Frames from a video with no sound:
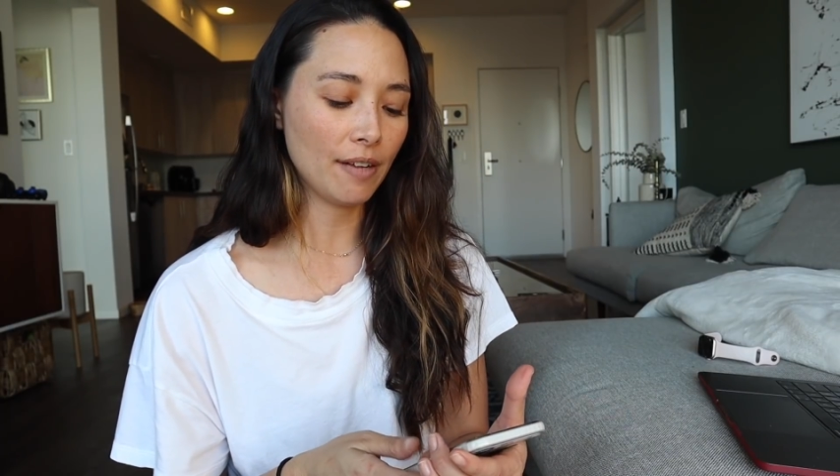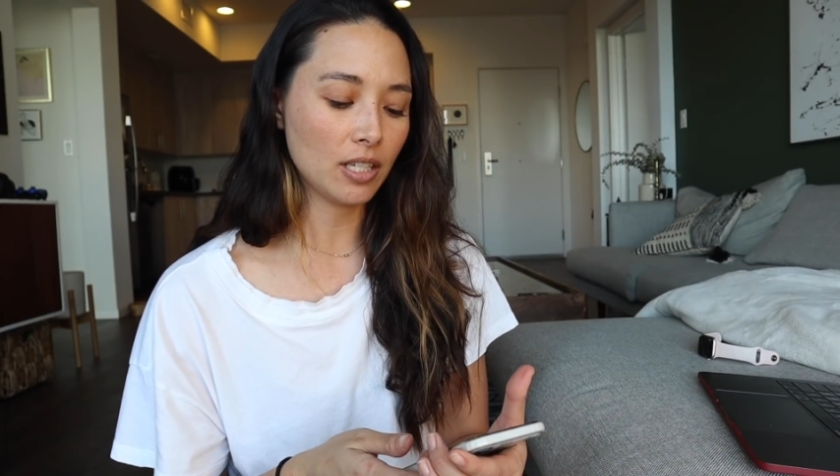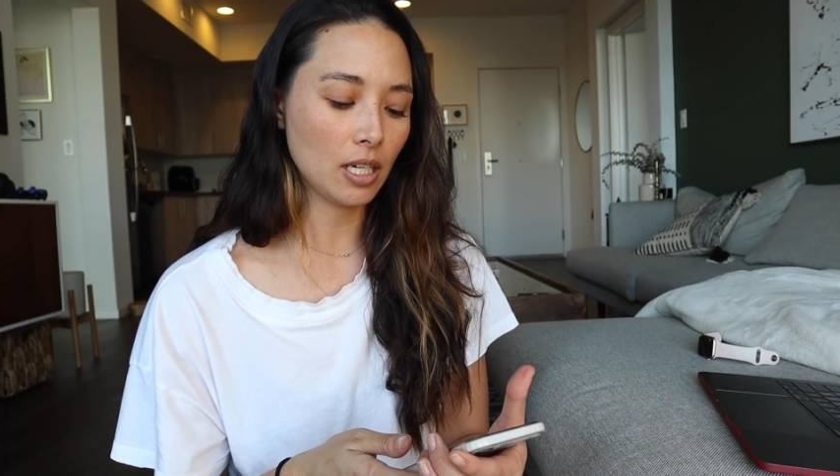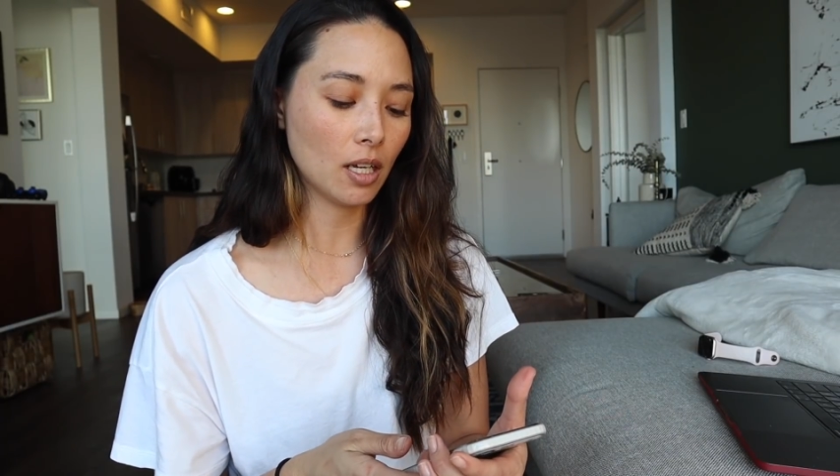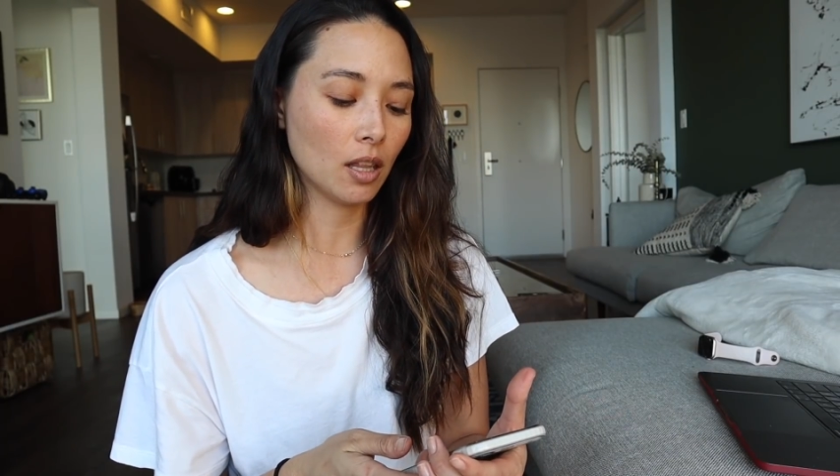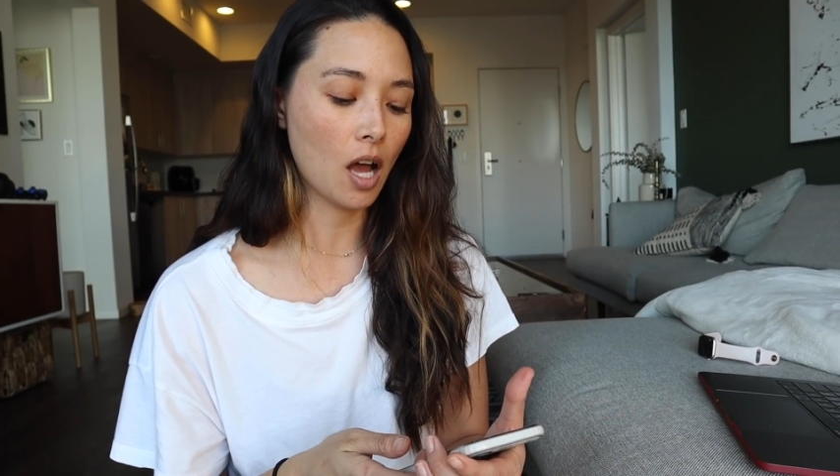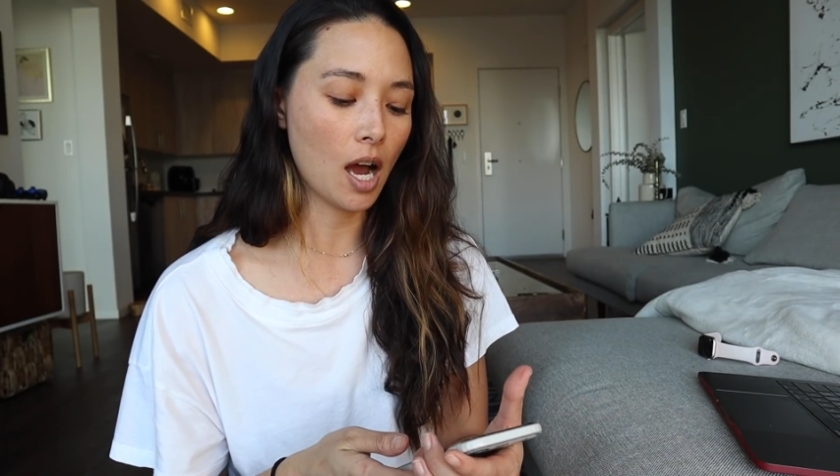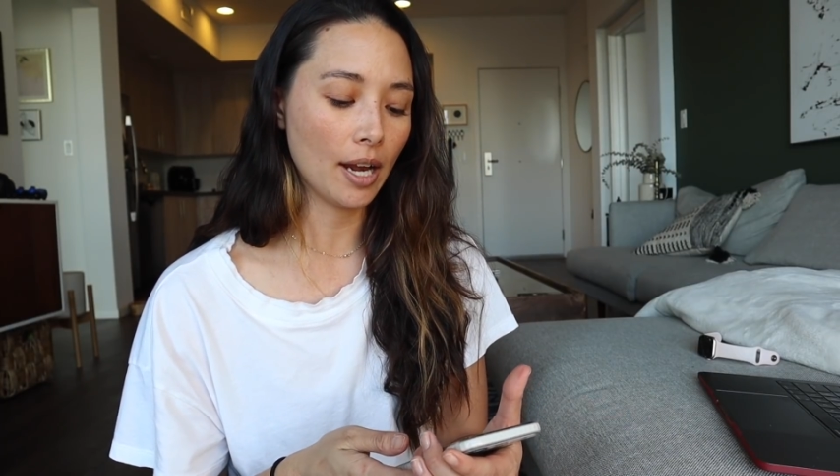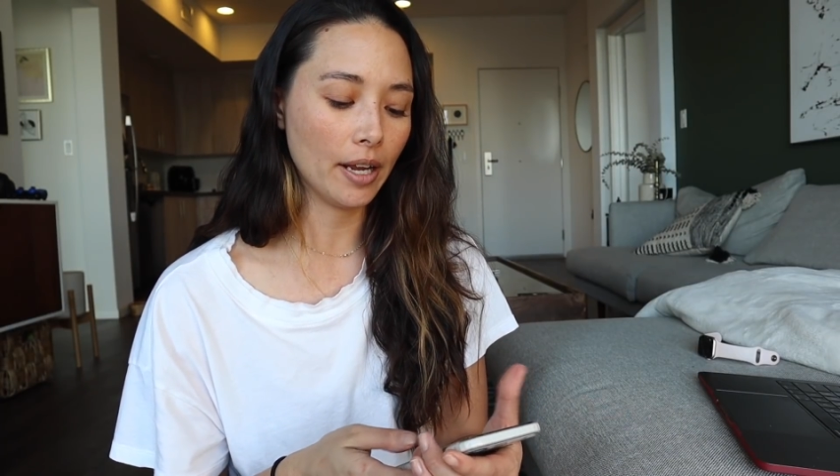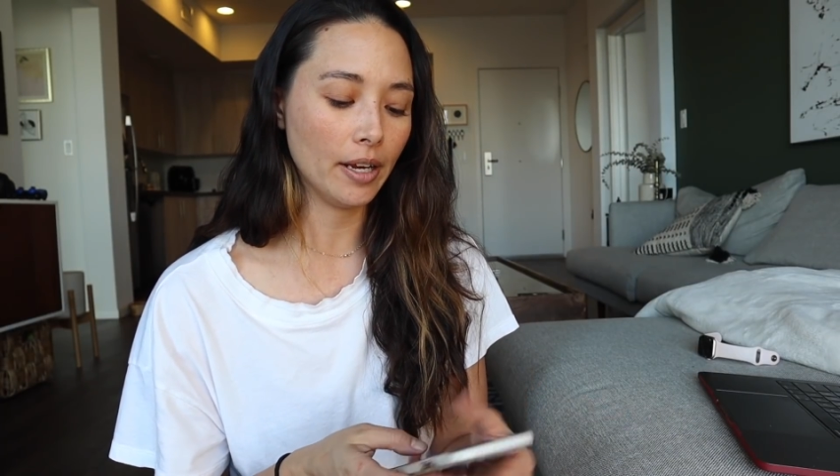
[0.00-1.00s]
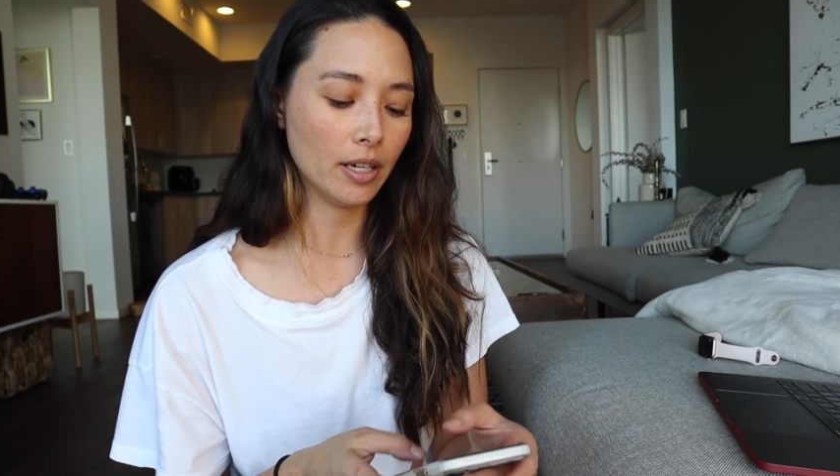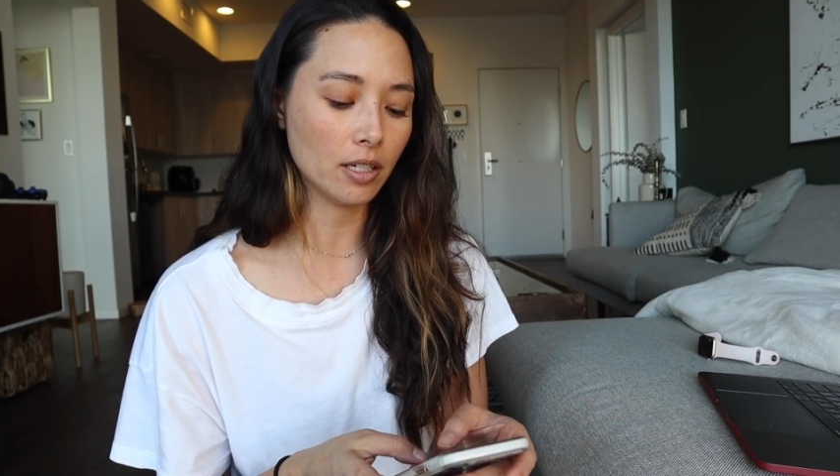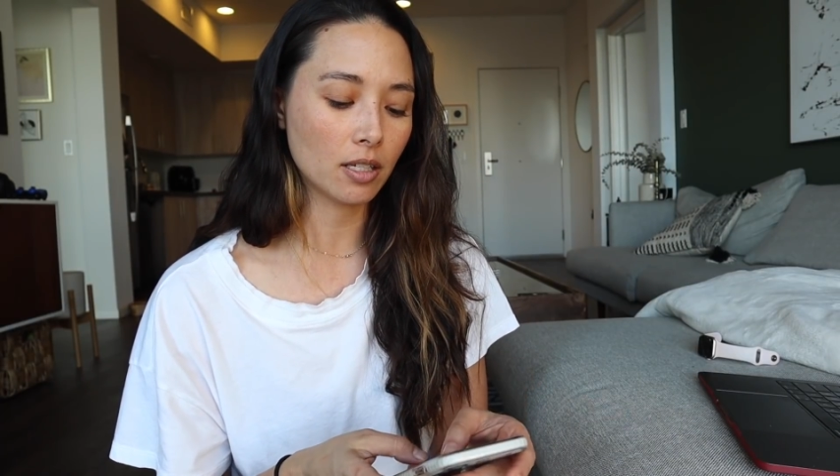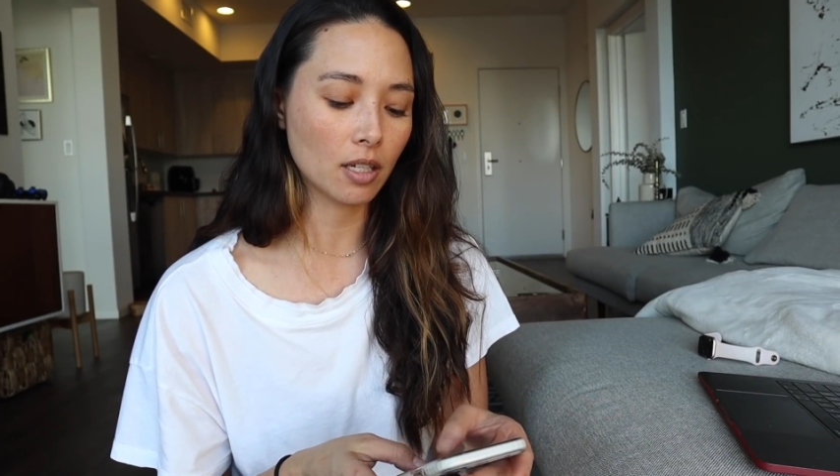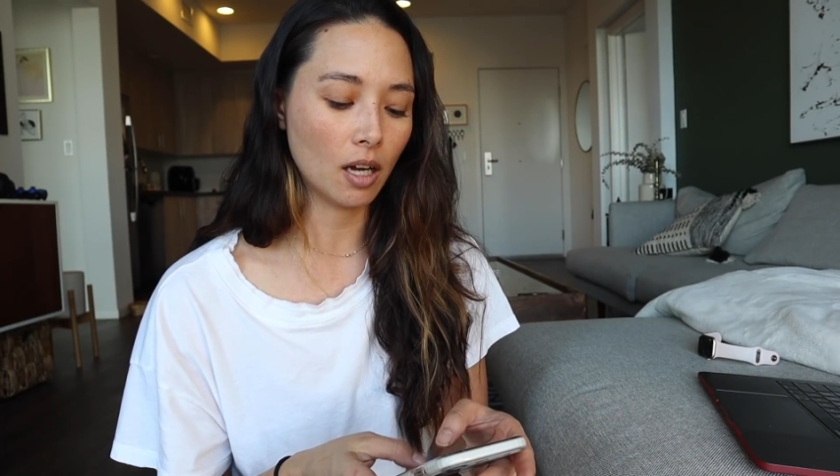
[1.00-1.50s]
I've seen a lot
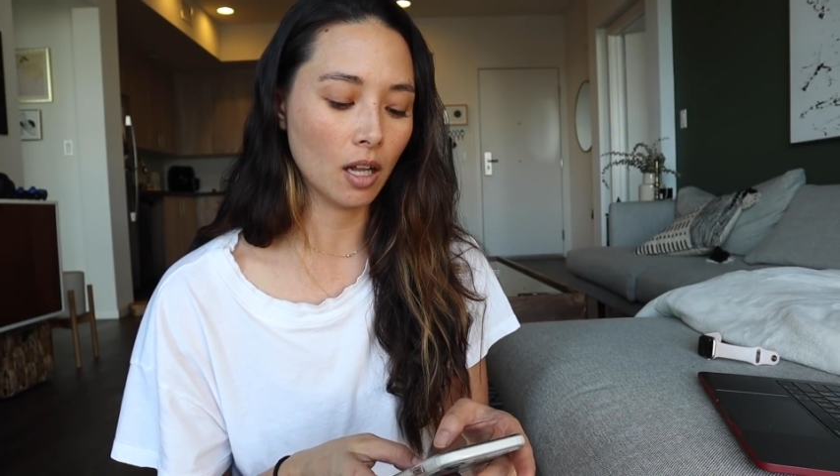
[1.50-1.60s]
is